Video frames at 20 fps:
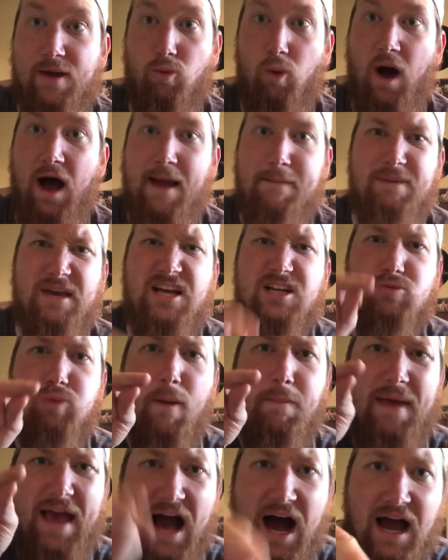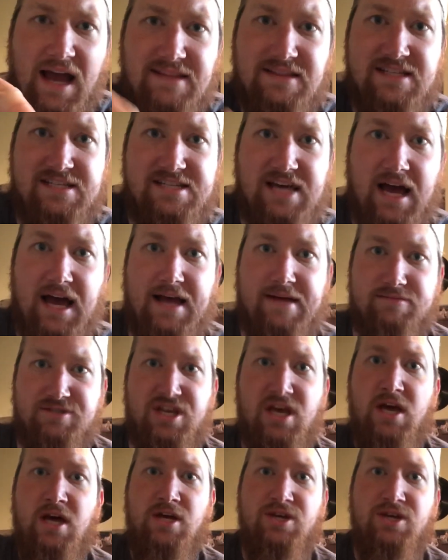Why? Because we're behind the times.